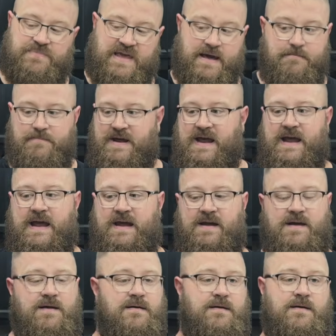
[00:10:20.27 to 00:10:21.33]
can
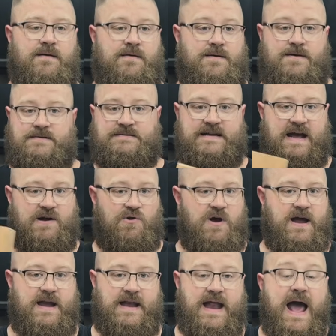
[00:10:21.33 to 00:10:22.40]
be
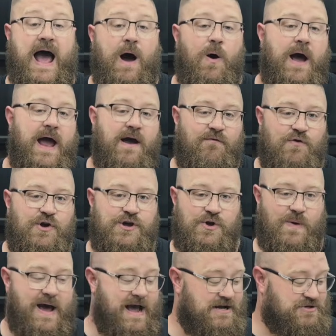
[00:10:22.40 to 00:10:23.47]
decorated however
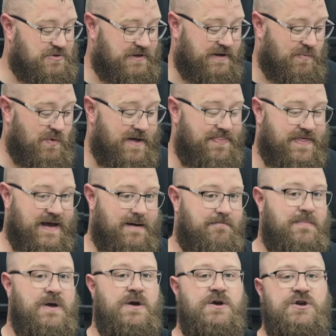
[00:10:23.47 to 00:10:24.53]
you actually want
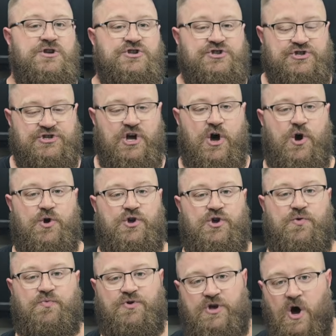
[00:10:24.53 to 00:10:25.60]
them, so
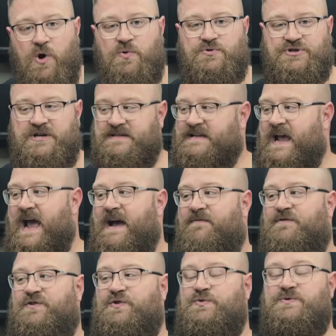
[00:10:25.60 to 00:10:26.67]
you don't just
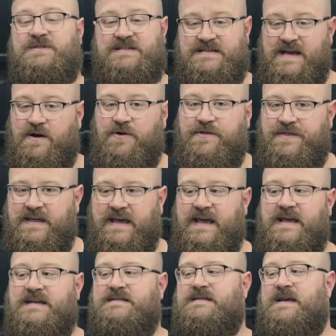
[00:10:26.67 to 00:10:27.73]
have to sell
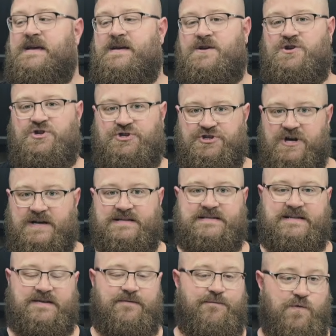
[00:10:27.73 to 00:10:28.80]
these
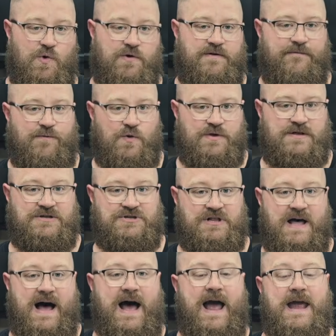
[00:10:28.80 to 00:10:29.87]
just for the 4th of
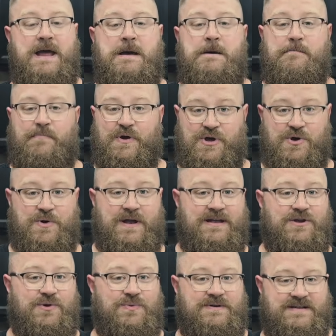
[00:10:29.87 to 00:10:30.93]
July, but you can
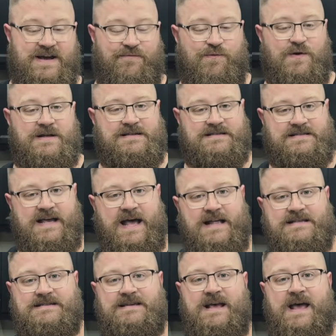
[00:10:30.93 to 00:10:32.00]
do different
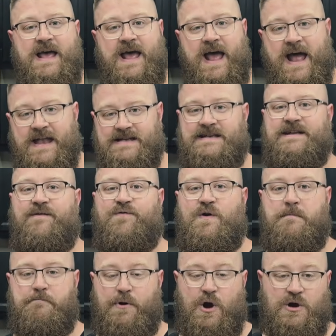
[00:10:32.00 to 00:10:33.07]
sets at
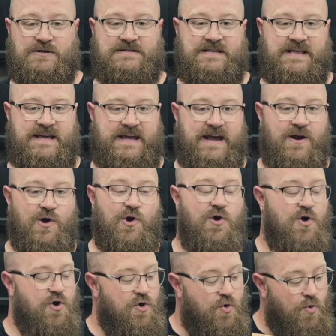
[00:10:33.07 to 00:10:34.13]
different parts of the year,
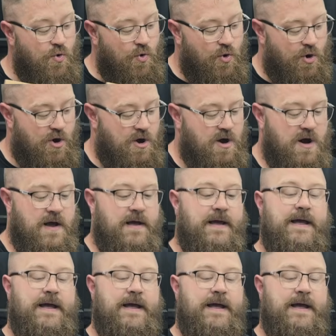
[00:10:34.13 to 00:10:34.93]
or